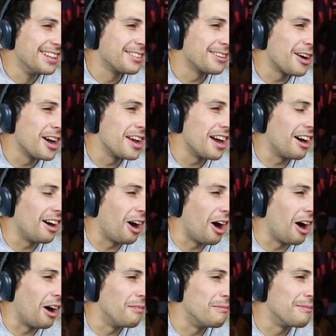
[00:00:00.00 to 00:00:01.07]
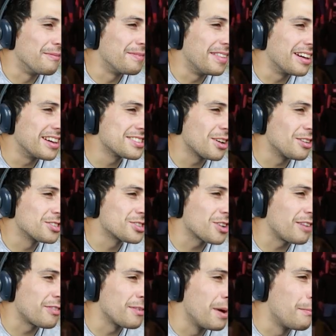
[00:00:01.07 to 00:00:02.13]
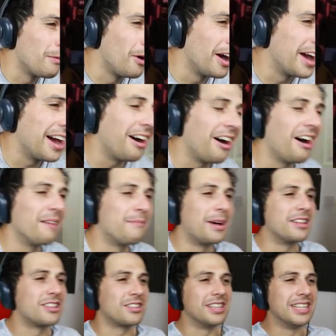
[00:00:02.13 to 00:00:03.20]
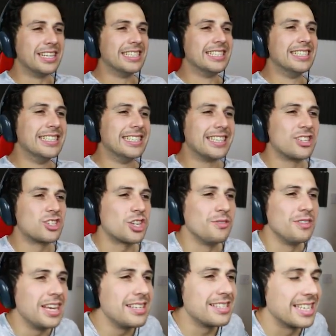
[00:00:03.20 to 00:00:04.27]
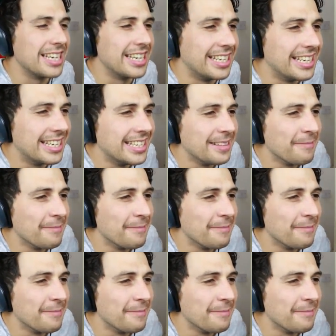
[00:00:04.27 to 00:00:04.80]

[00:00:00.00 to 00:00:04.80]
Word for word: Throw it. Oh, he's gone straight for my boy. Oh, but the Tunisian